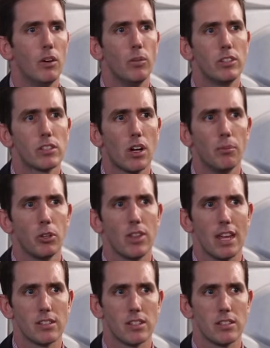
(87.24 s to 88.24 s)
With SCOM
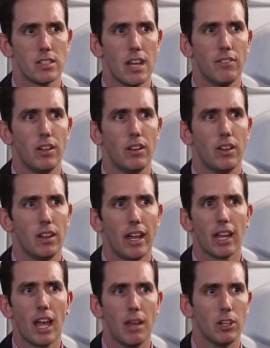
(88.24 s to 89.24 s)
2007,
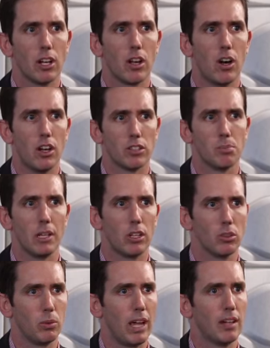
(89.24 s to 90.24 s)
that came at a cost
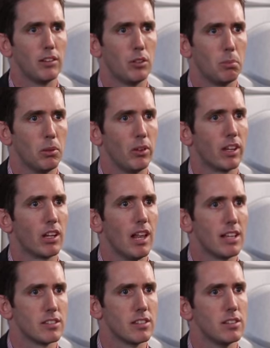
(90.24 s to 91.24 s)
because we had to deploy
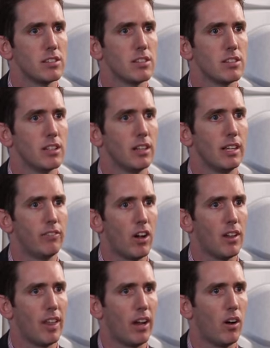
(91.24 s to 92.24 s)
clusters to
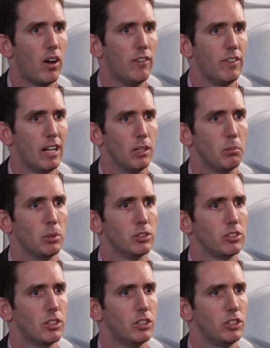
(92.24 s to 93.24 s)
deliver that high available
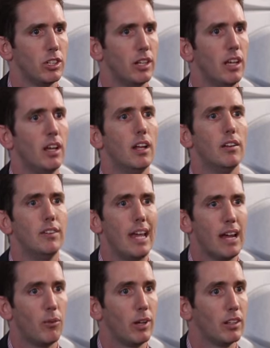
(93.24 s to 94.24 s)
solution.
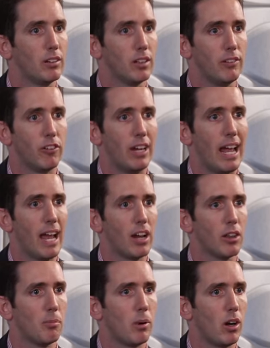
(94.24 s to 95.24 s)
Now we can deliver it
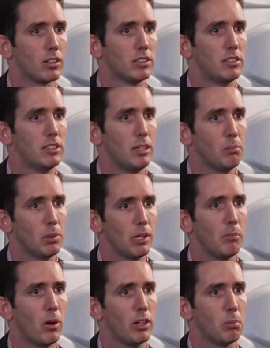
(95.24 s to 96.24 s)
out of the box
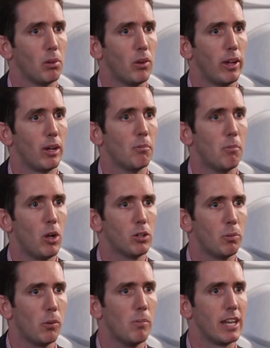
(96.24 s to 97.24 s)
simply by deploying
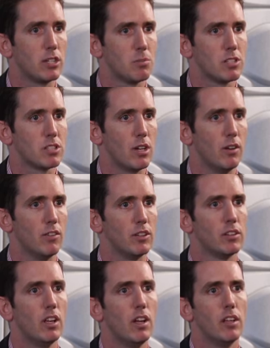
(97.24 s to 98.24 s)
multiple management
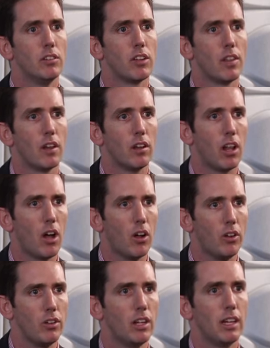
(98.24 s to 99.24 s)
servers. So the
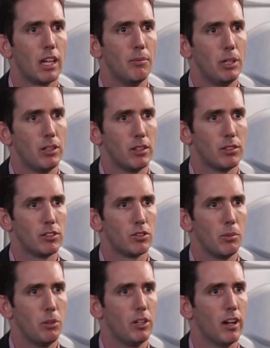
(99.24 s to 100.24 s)
load can be
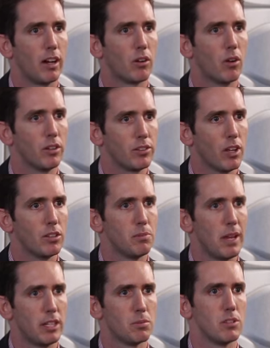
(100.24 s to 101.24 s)
distributed across those
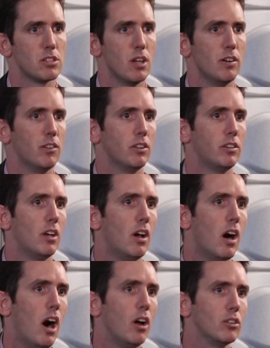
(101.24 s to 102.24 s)
management servers,
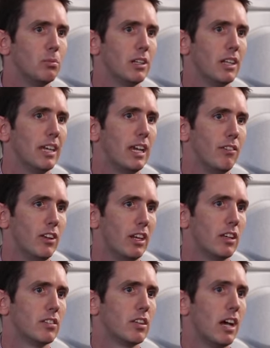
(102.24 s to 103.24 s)
ultimately
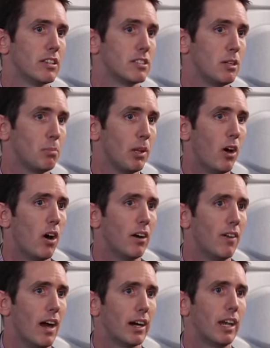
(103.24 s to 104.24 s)
giving us a simpler
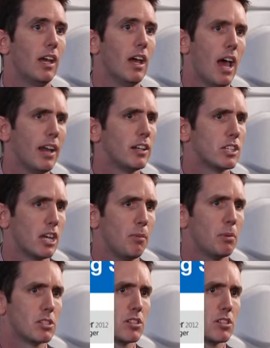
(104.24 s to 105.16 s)
hierarchy and a cheaper